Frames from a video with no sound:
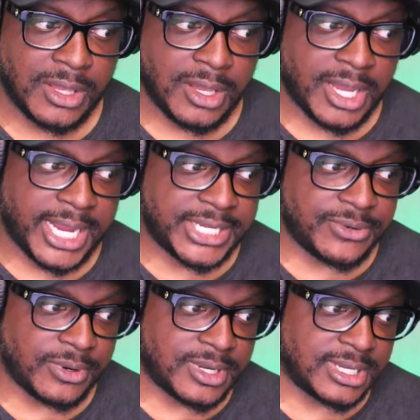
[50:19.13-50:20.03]

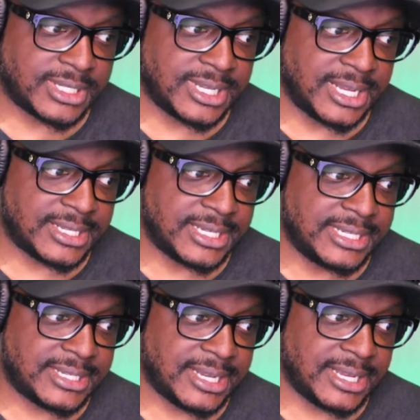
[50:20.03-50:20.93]
Adrian Cook says he
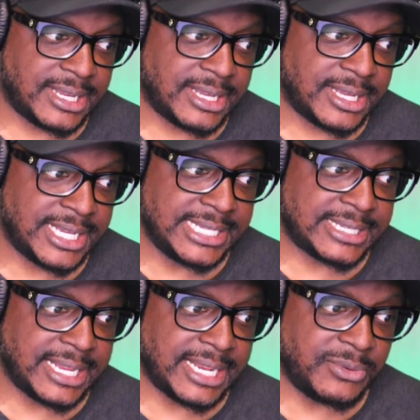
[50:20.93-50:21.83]
said
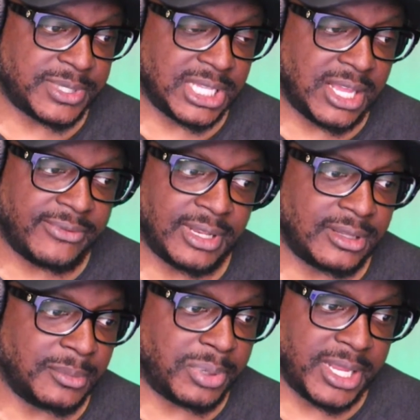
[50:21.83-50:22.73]
he was leveling the
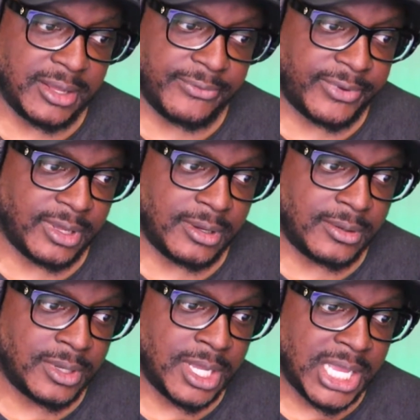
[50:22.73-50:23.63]
playing field,
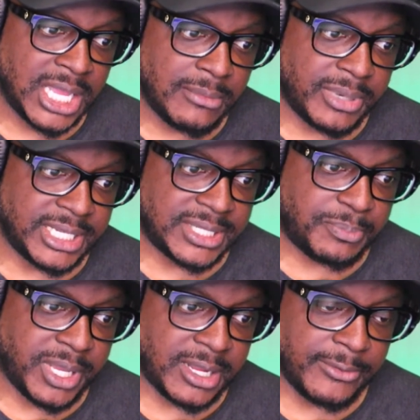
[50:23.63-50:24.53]
but he's
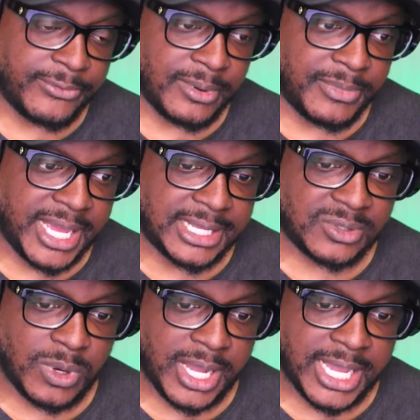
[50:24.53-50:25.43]
picking from that
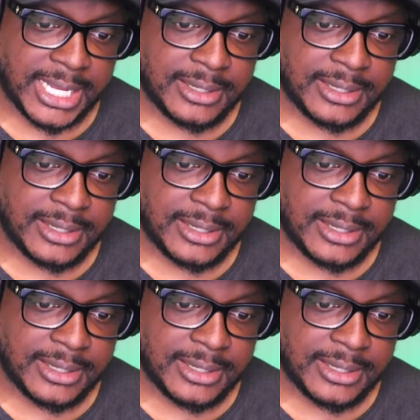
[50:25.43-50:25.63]
swag.